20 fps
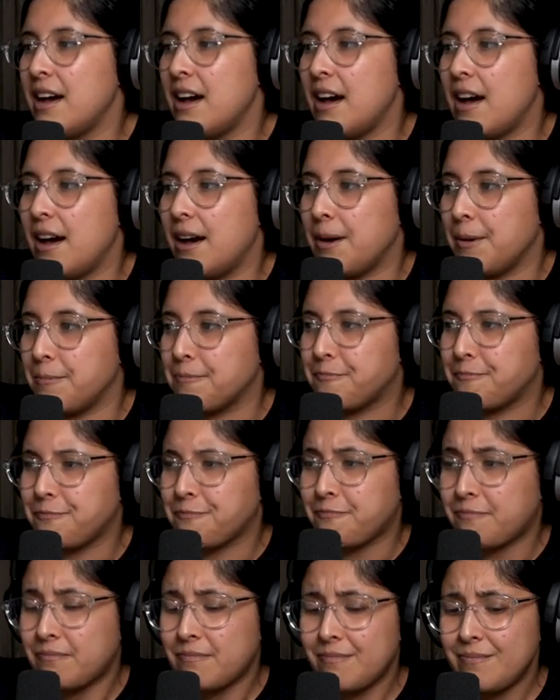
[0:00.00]
Um,
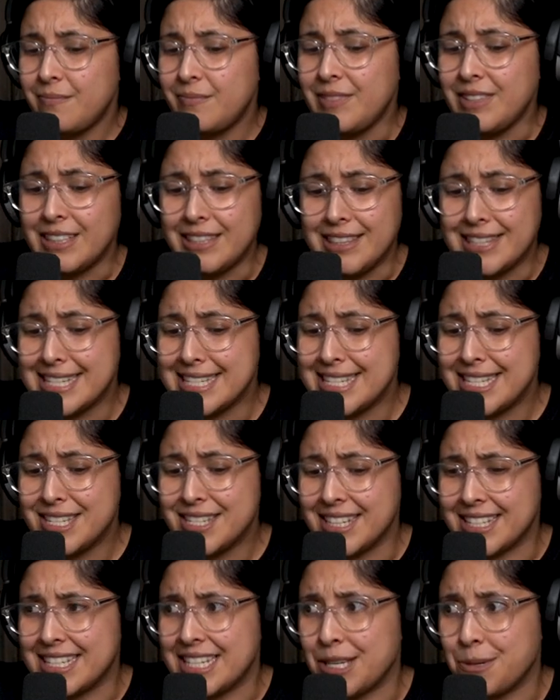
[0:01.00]
this is
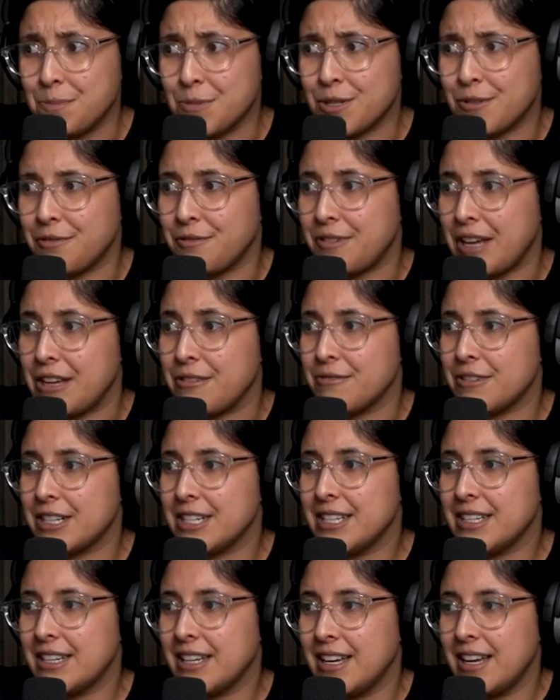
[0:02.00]
the team's
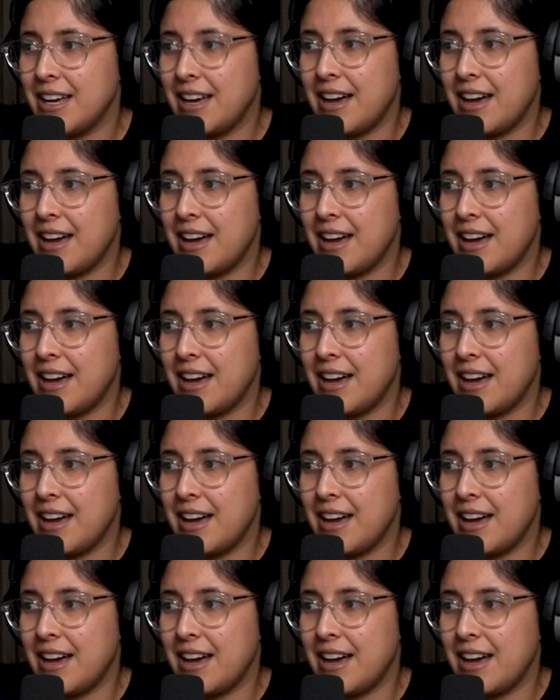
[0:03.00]
favorite,